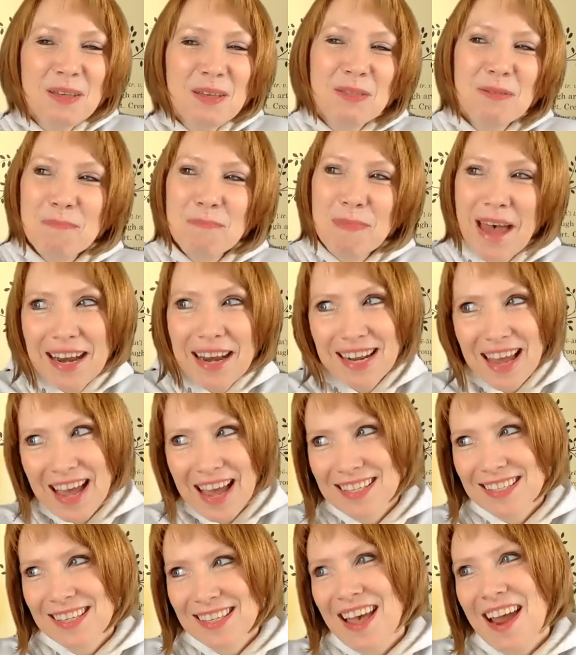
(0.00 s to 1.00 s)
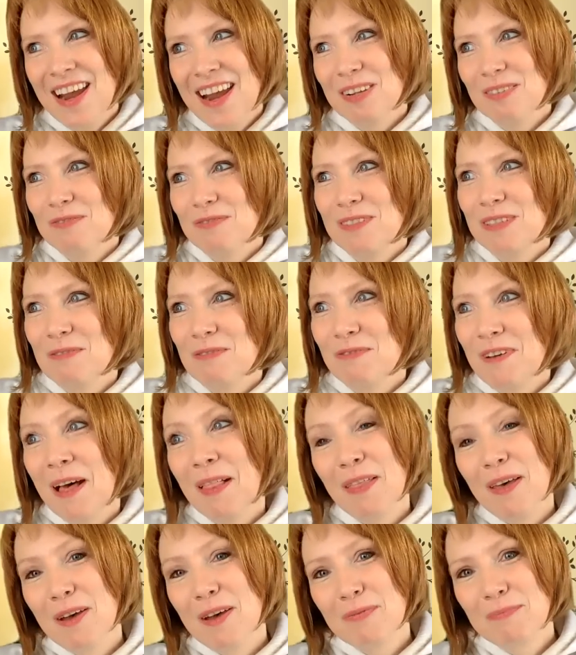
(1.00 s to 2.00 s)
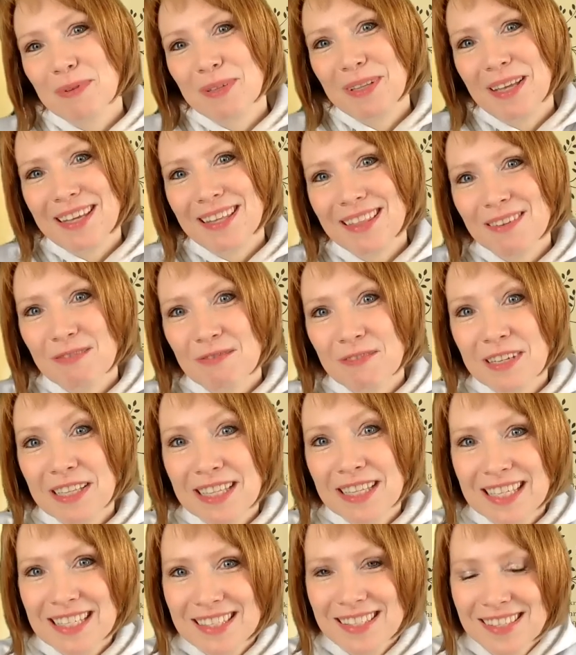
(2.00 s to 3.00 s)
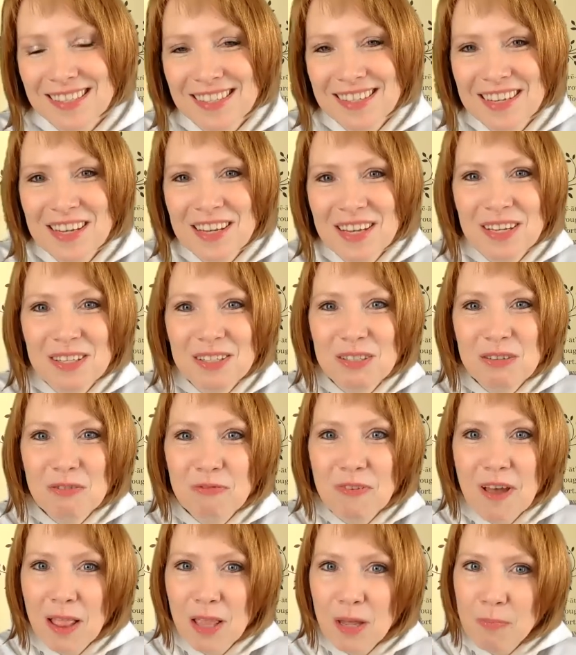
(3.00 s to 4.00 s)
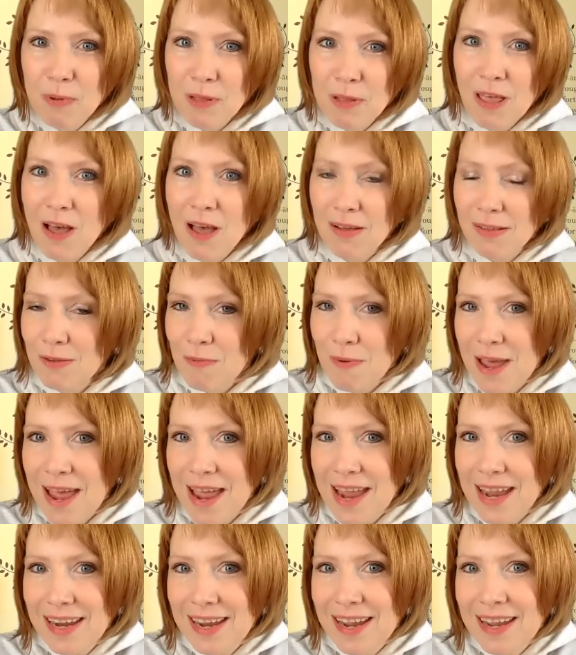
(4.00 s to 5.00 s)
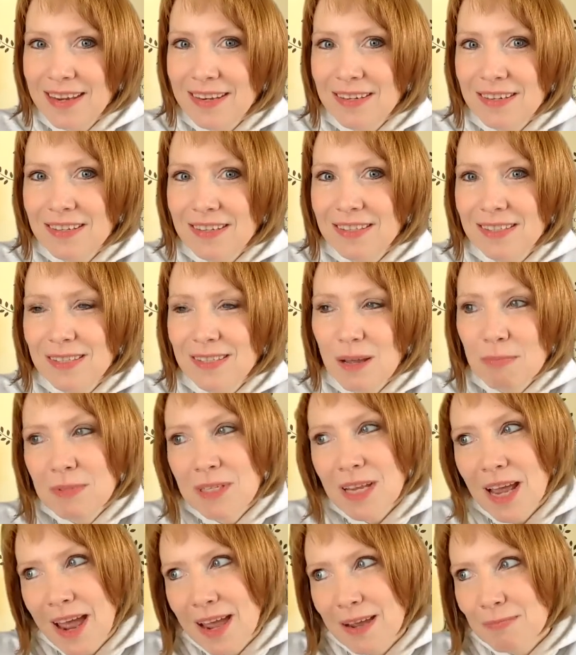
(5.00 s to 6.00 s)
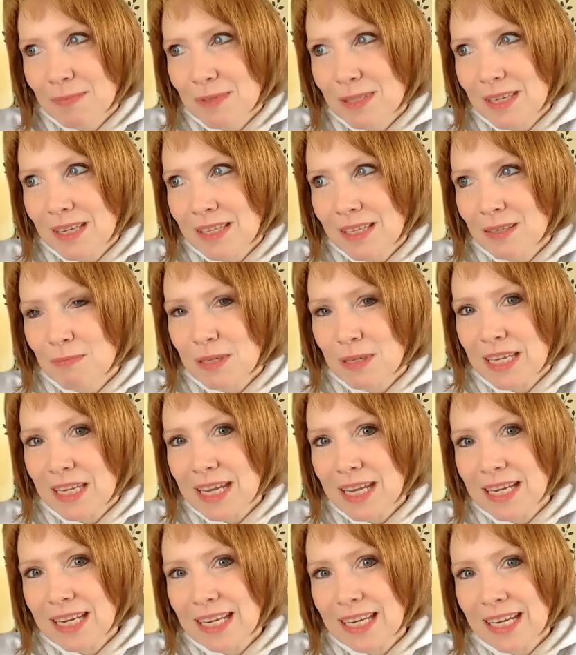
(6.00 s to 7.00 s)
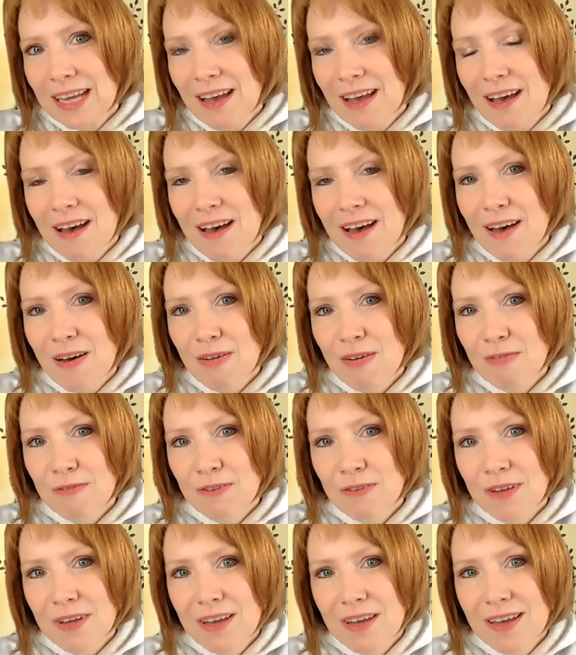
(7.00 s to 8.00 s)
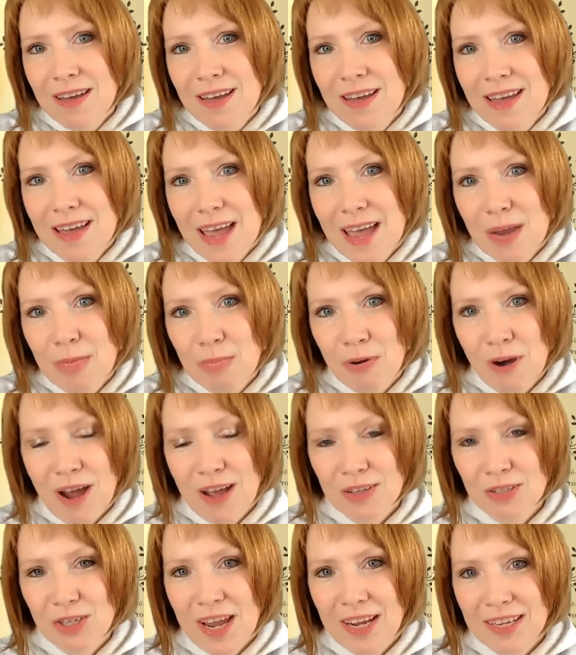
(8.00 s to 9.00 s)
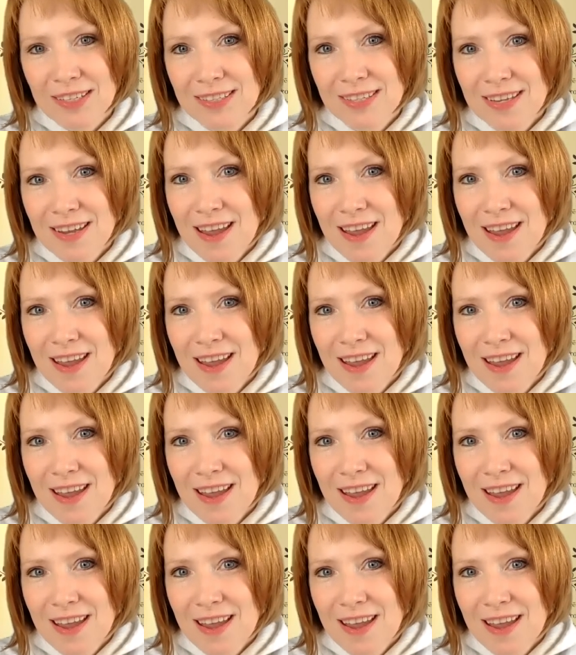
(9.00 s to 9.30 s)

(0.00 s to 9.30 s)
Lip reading: bad guys kind of develop, like the villains develop along the way. And sometimes at the beginning of a project,